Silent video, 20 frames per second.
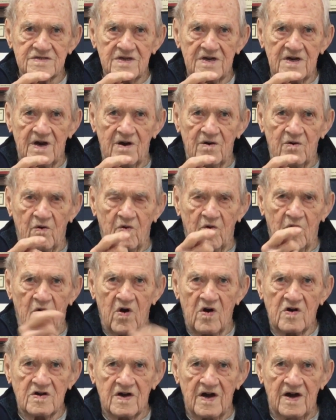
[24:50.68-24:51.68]
a
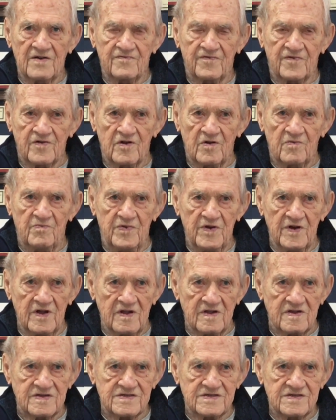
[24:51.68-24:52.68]
walk-on for the
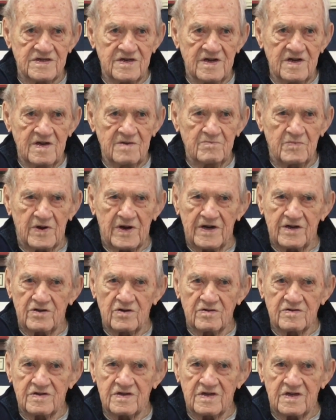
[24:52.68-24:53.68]
Bills, but I
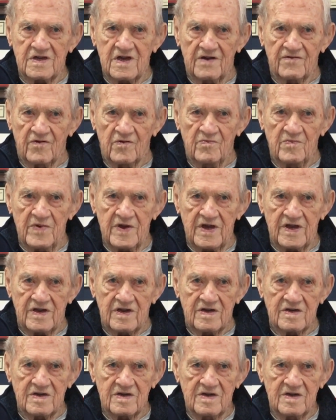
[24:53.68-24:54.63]
don't think he ever made it.